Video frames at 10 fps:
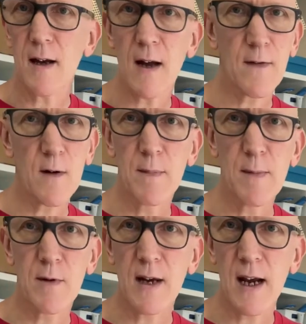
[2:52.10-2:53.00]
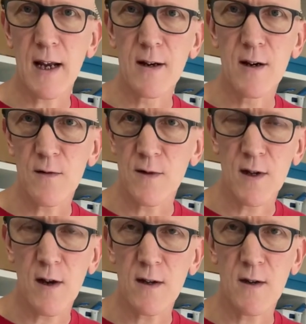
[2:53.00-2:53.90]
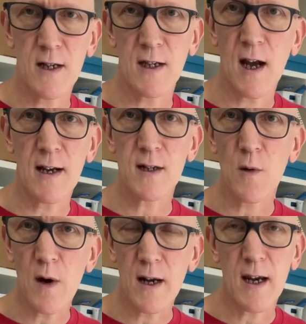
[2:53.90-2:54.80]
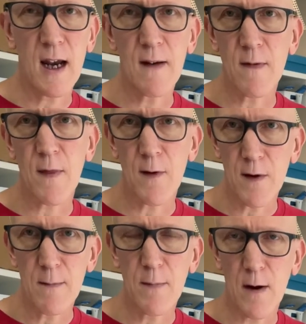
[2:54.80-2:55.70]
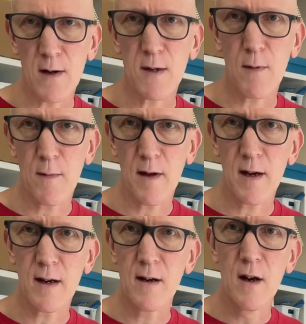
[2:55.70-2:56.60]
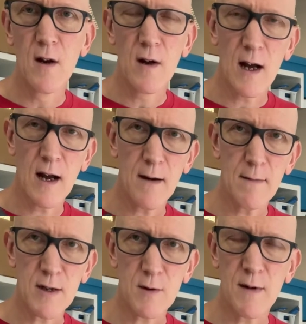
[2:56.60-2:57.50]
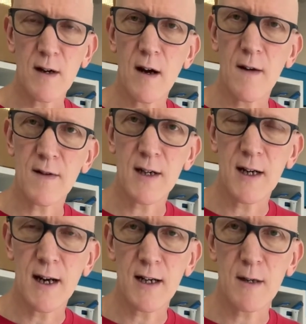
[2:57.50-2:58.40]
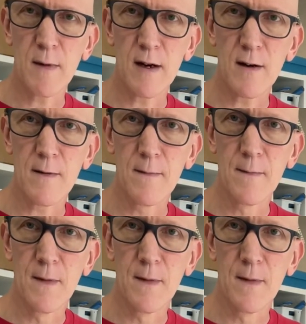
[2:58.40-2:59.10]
I've heard people getting good results as high as 20, even 30 parts per million measurement on the TDS meter.